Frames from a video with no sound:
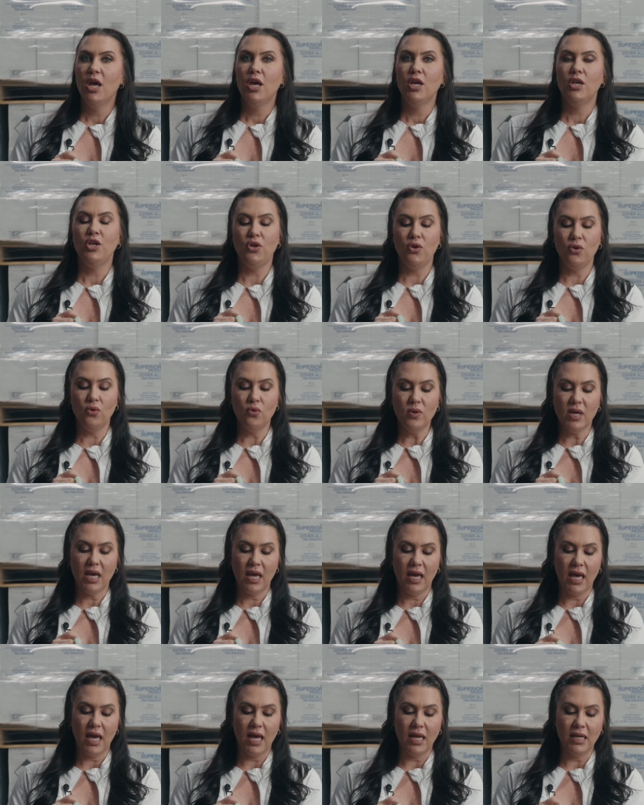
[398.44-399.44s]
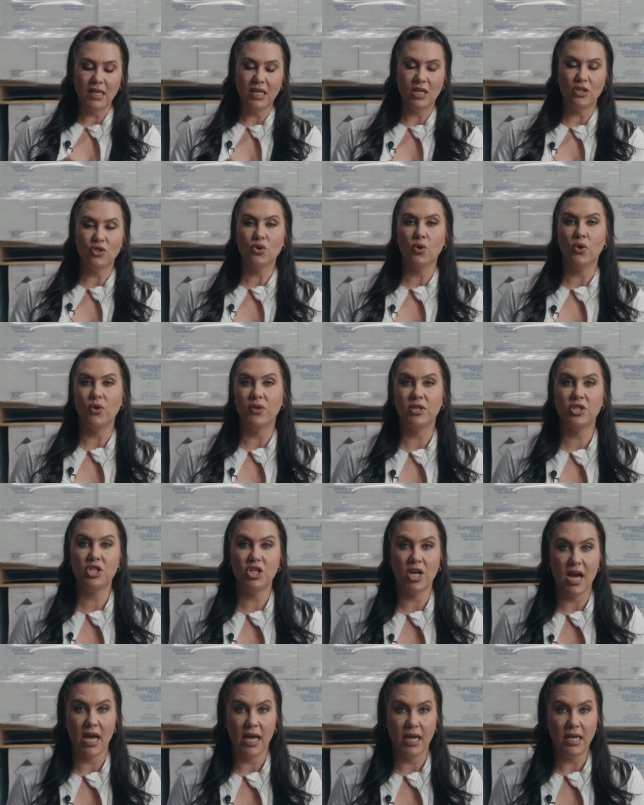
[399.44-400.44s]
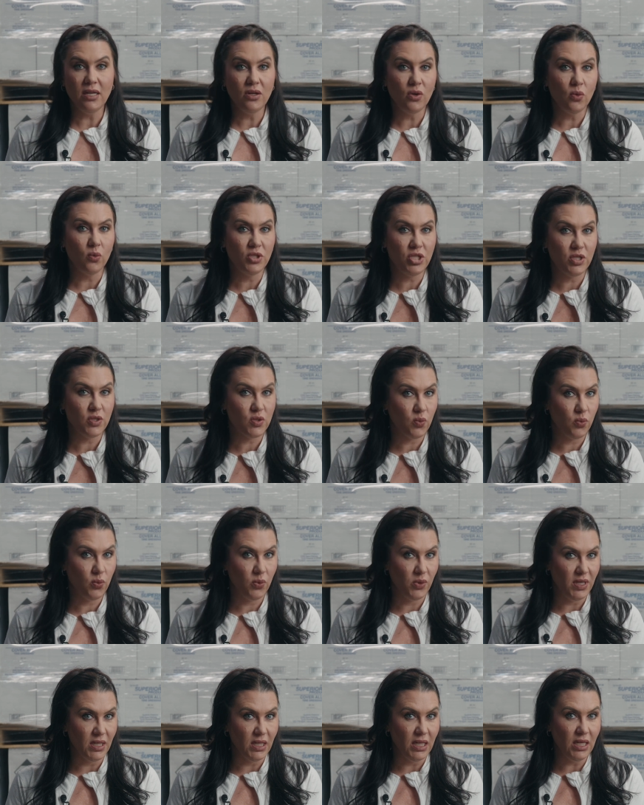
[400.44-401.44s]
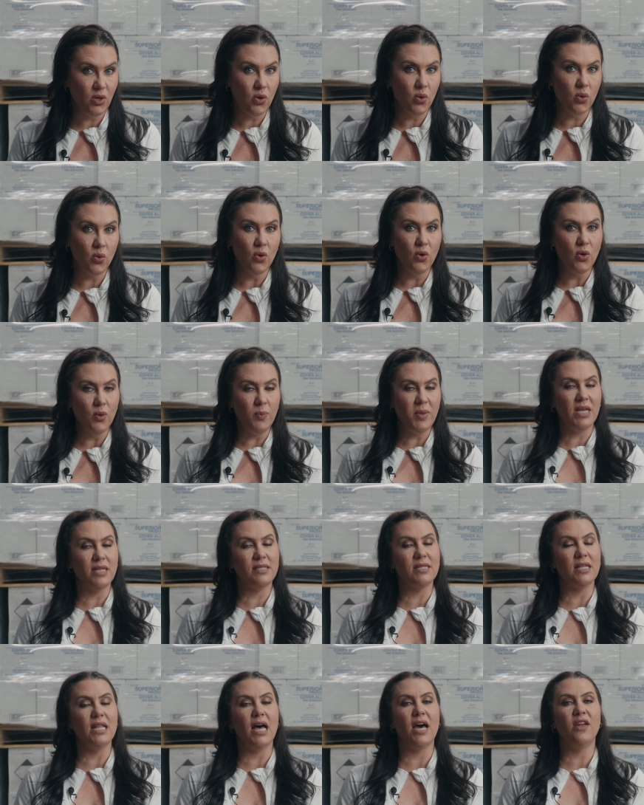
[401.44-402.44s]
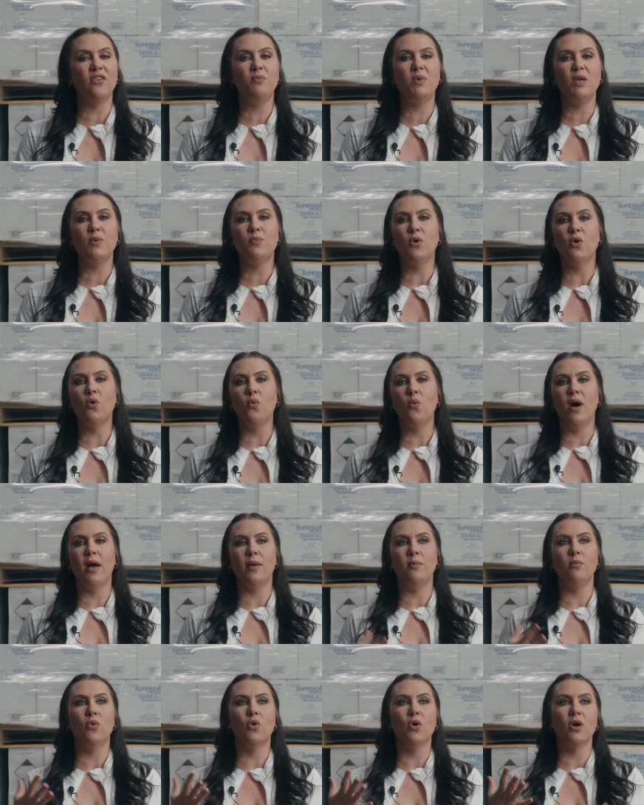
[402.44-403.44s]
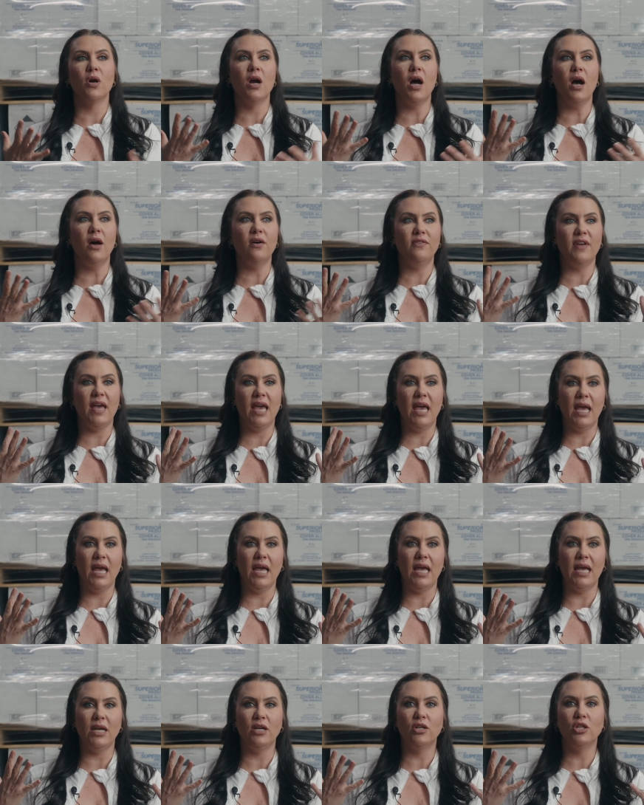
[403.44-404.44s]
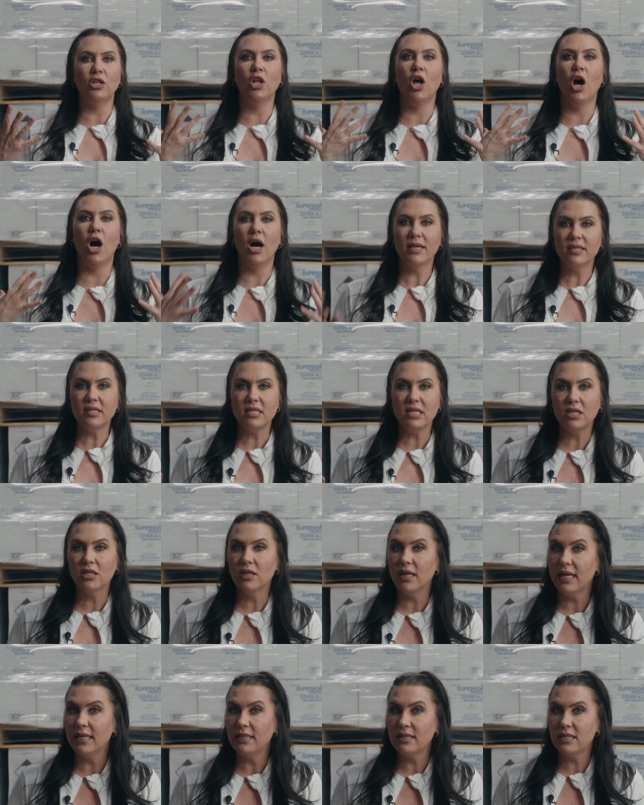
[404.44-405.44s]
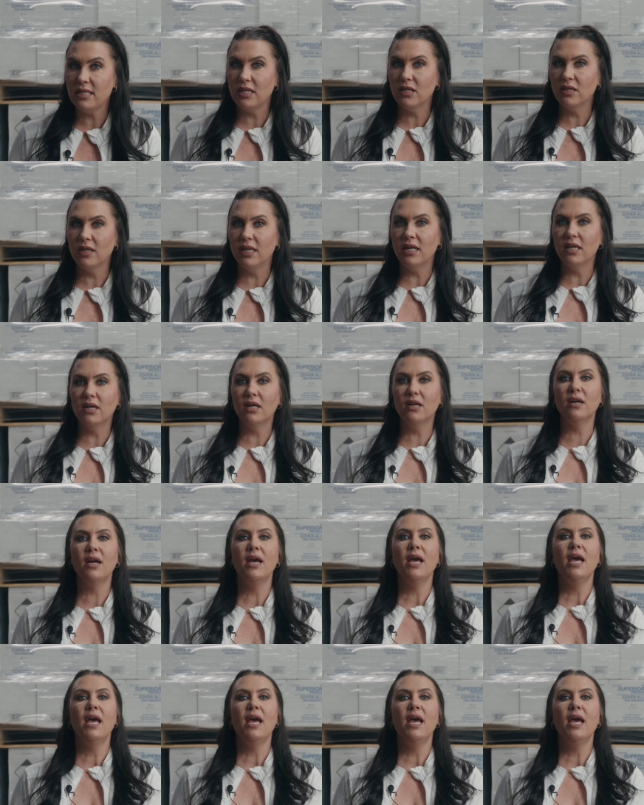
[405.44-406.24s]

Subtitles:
you can control the shine, which is really cool because a lot of people want more of a glossier interior,